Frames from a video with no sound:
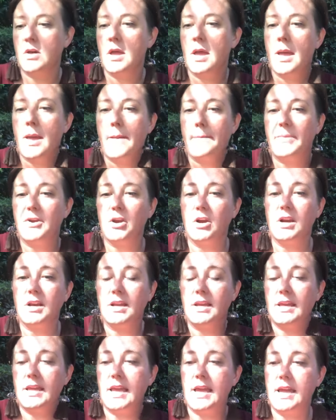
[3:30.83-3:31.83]
but you're going
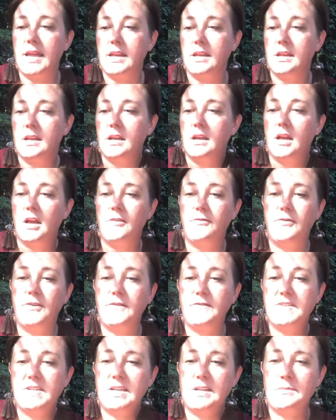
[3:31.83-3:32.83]
to get a
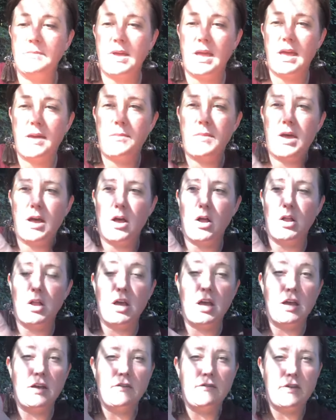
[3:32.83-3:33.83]
15 ml
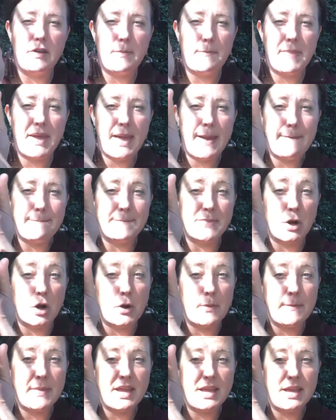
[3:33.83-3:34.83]
of
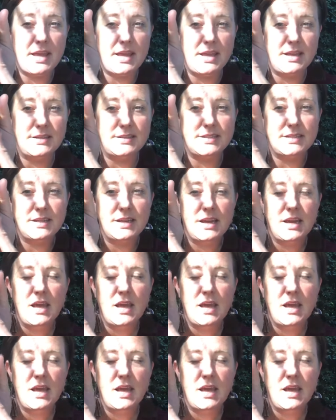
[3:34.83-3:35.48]
peppermint.